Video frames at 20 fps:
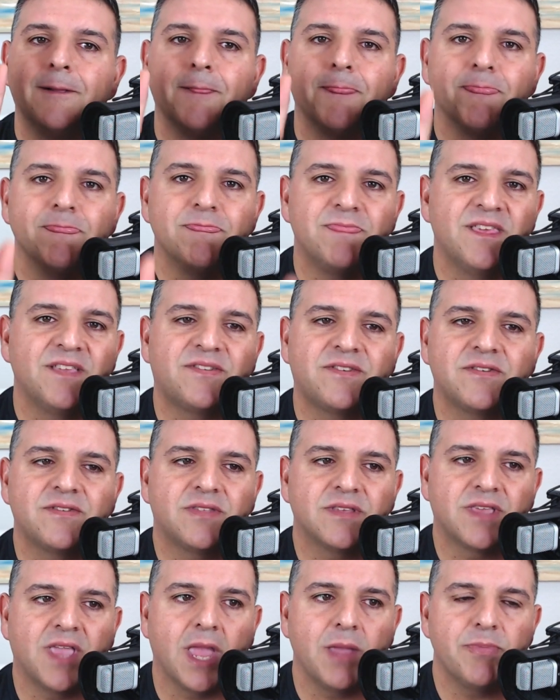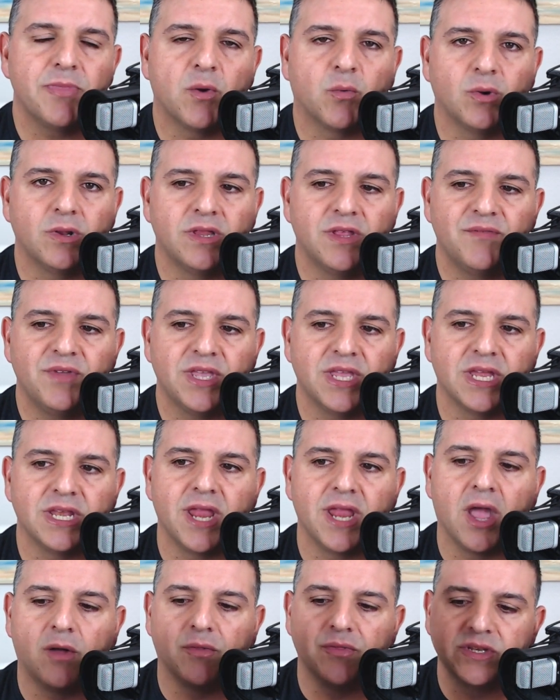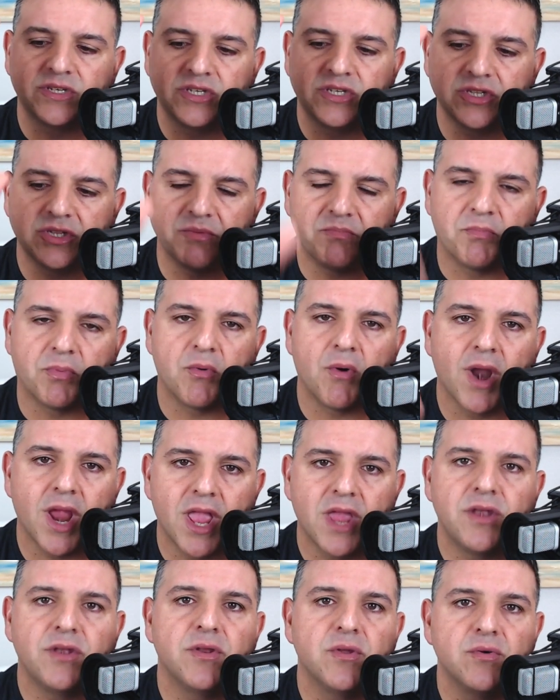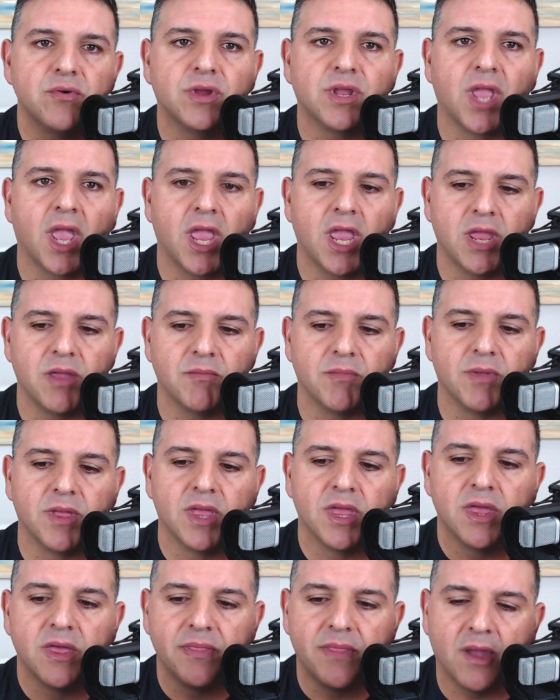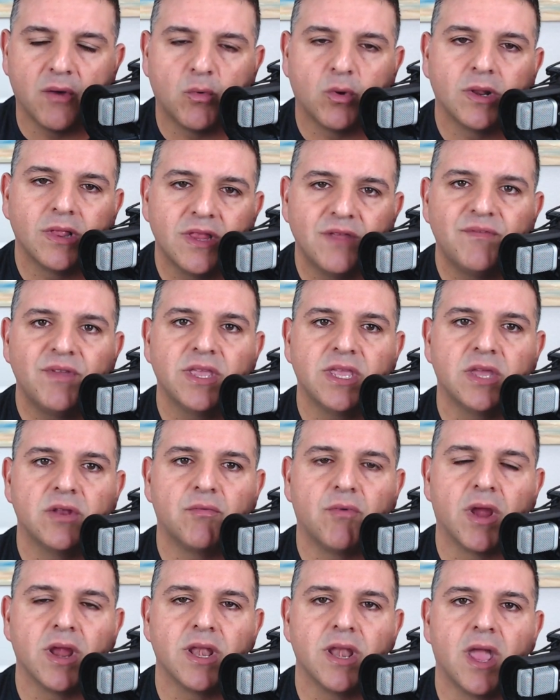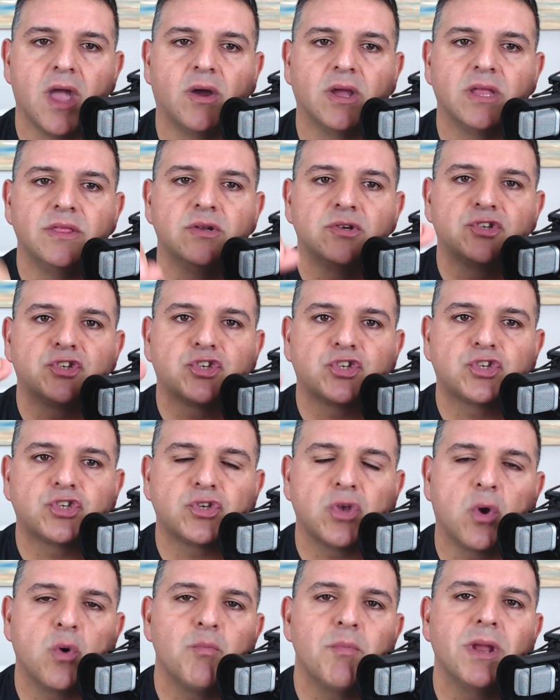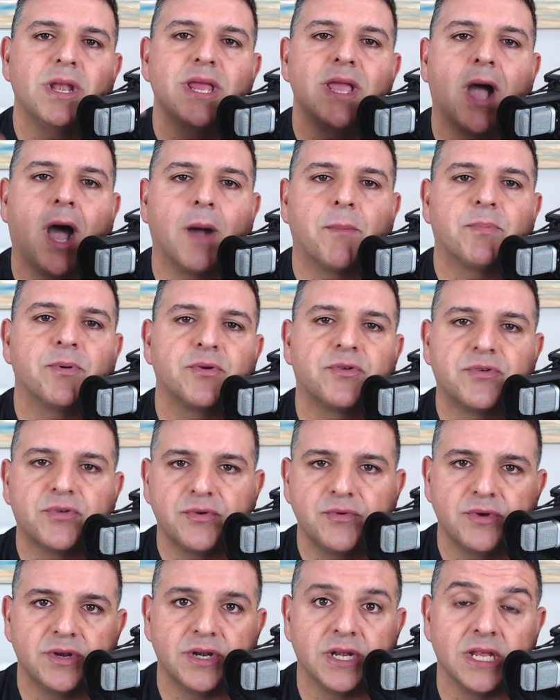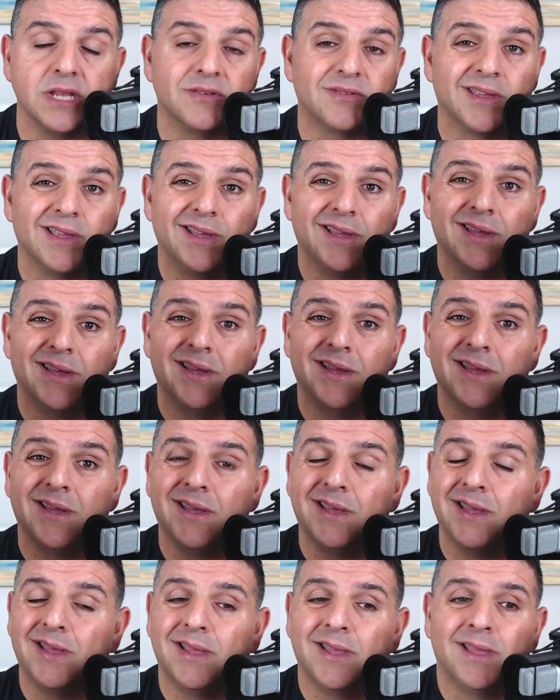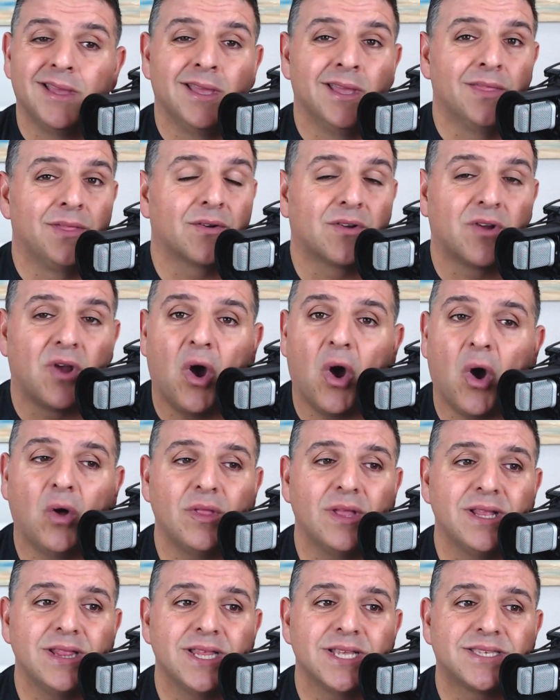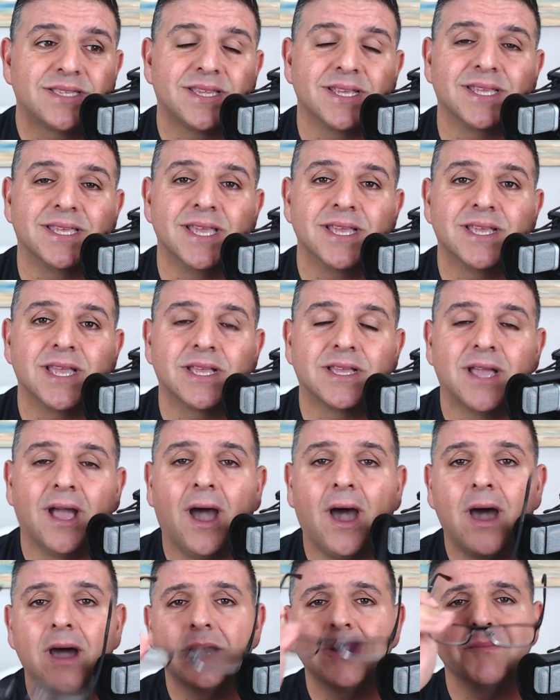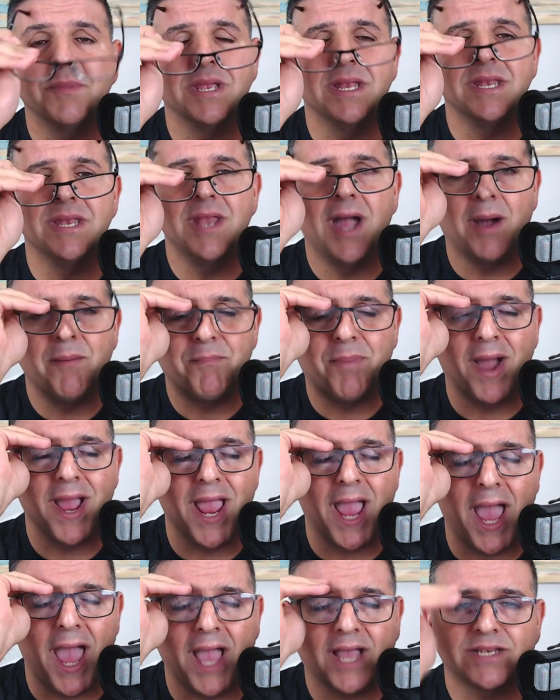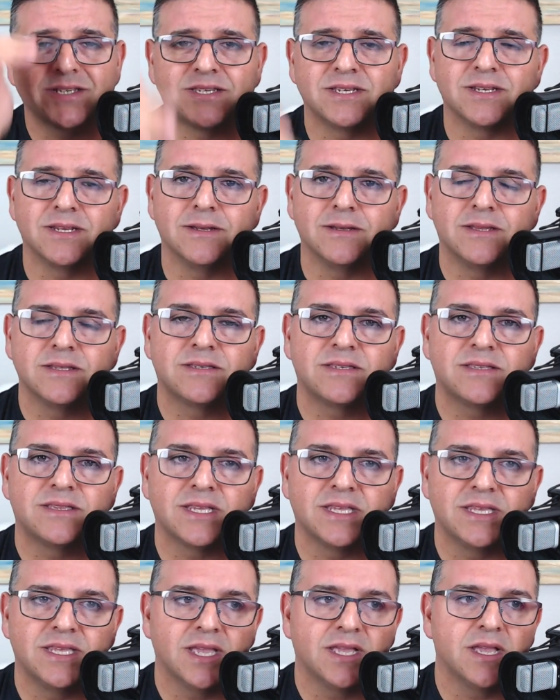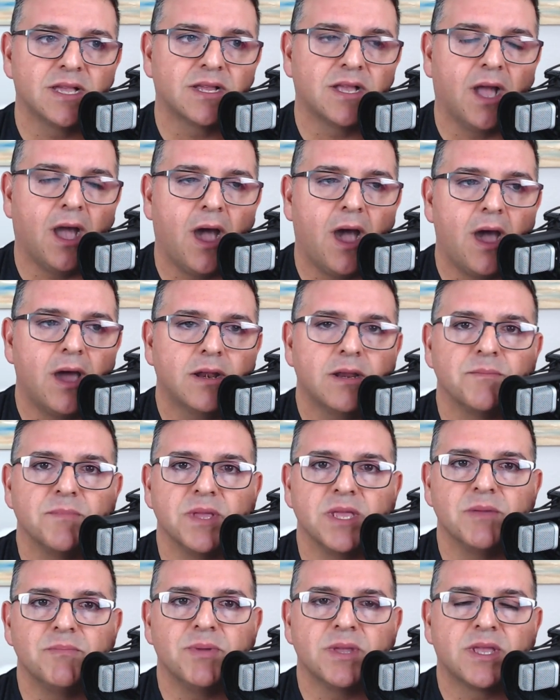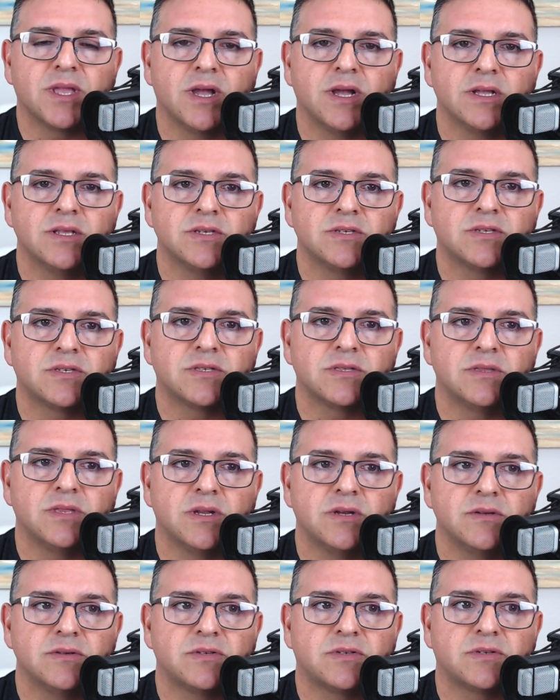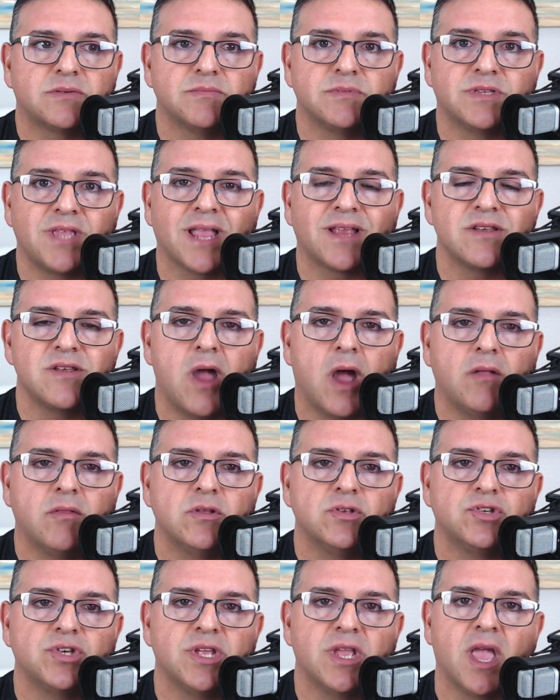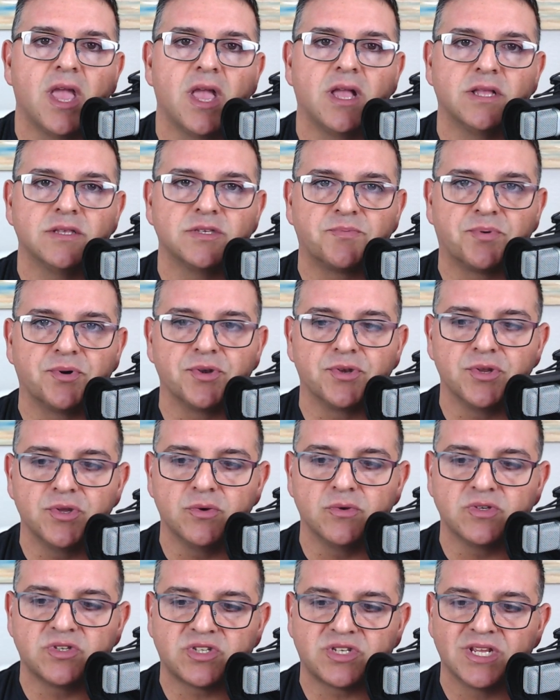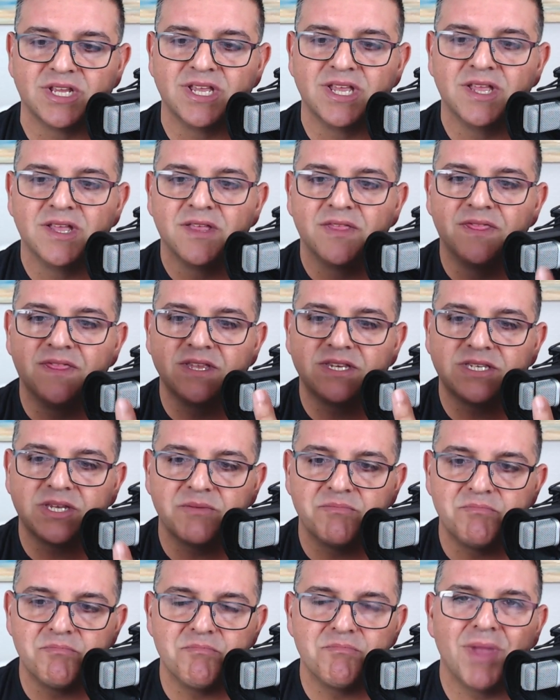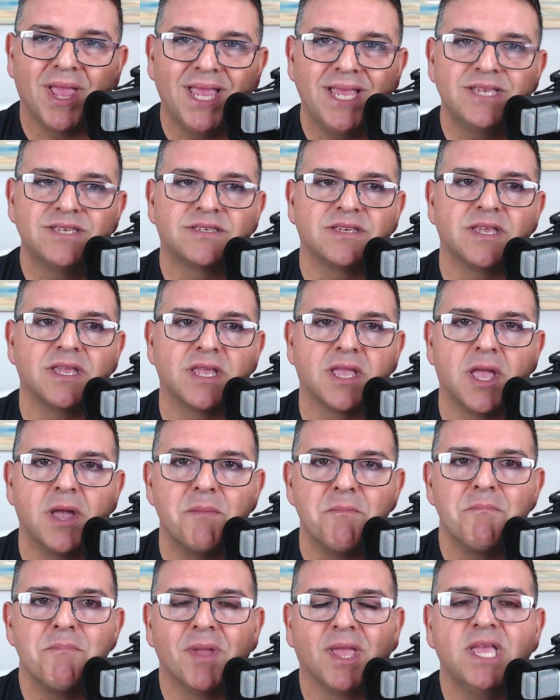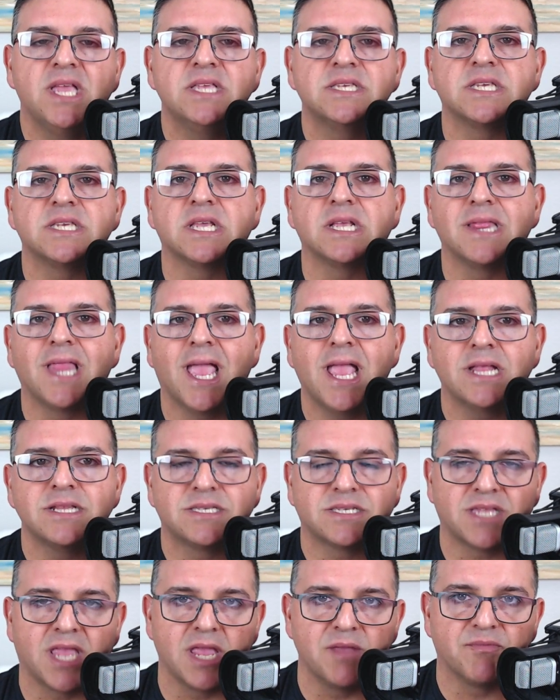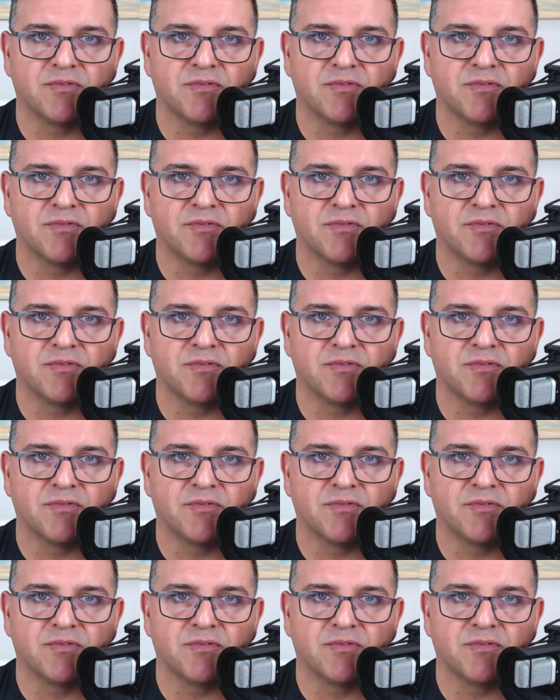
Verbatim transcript: This is the game that we're living in now. This is the brand new game that we're living in right now. And there's so many opportunities they're calling this the gig economy not by accident. This is the gig economy because there's technology has produced this amazing, amazing landscape